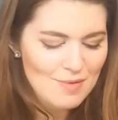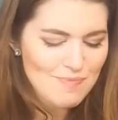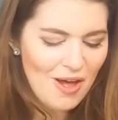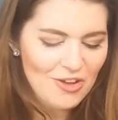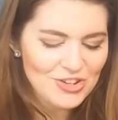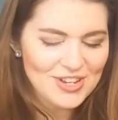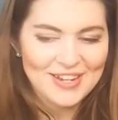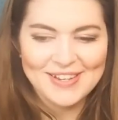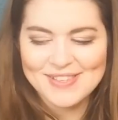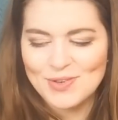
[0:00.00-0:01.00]
but
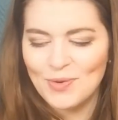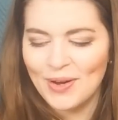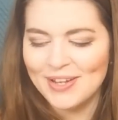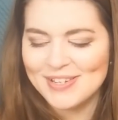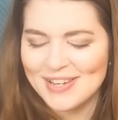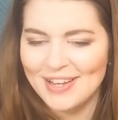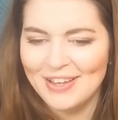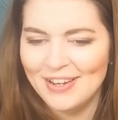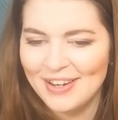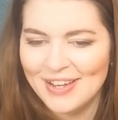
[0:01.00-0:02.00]
it is quite
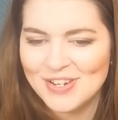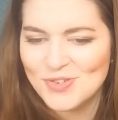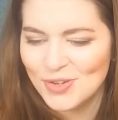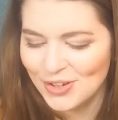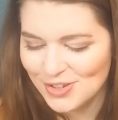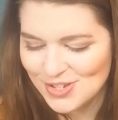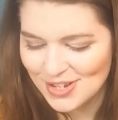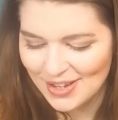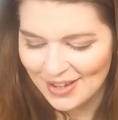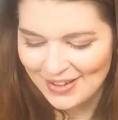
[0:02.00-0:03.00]
an intricate
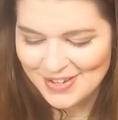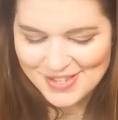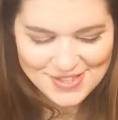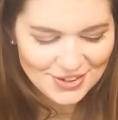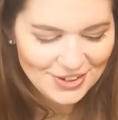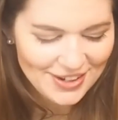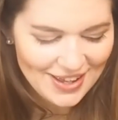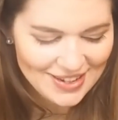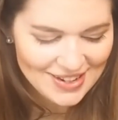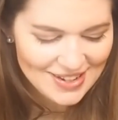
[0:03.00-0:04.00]
design,
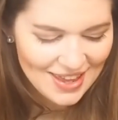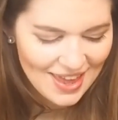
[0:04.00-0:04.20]
and